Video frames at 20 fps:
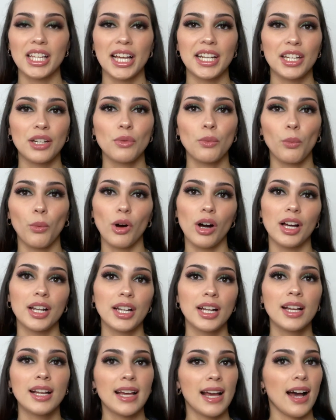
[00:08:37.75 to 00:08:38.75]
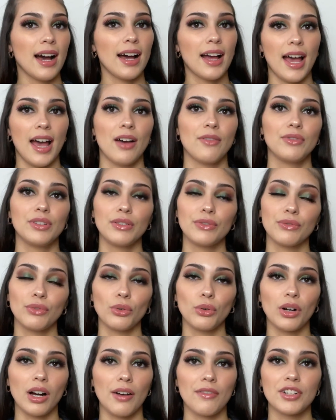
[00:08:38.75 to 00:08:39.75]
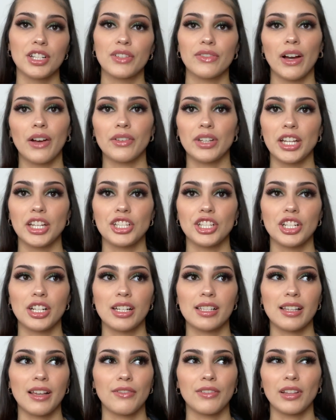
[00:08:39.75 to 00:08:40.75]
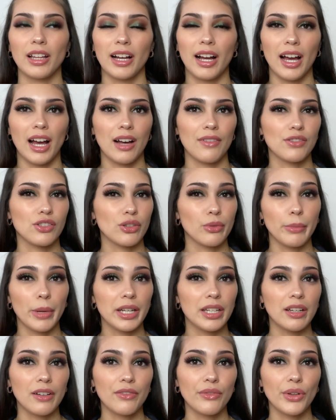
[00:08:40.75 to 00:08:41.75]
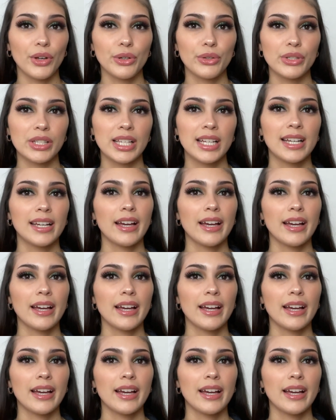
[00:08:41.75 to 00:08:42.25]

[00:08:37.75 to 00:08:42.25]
I didn't want a heavy full coverage foundation because I feel like I have so many of those.